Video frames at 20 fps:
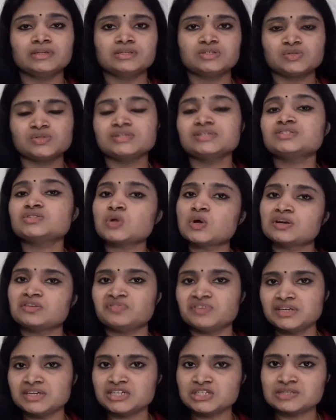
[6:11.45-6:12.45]
So this
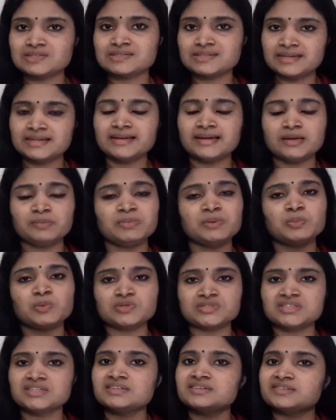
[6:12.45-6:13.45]
notifications link I'll be
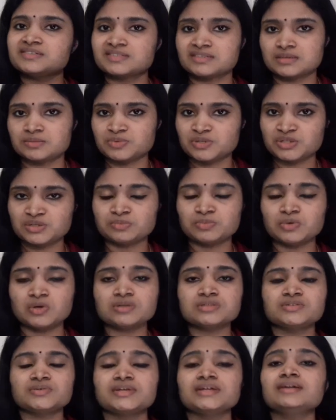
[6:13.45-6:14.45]
posting in description
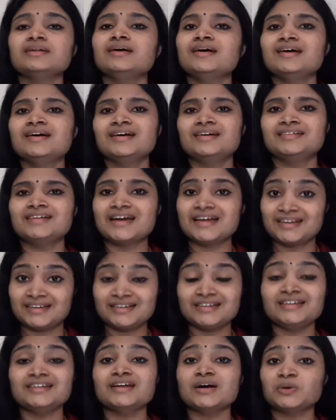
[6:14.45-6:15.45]
box. You can
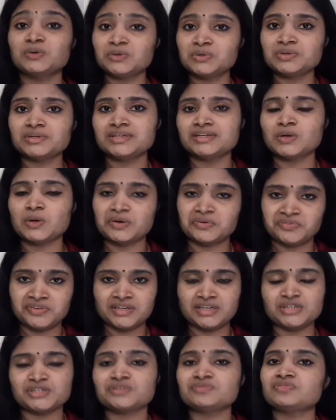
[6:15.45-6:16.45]
directly download the
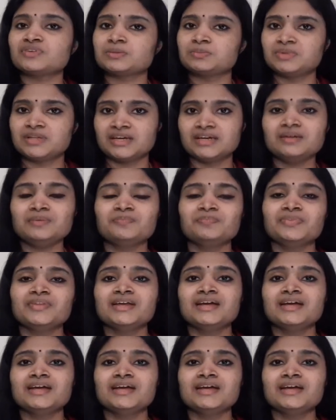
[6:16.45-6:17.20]
notification from there.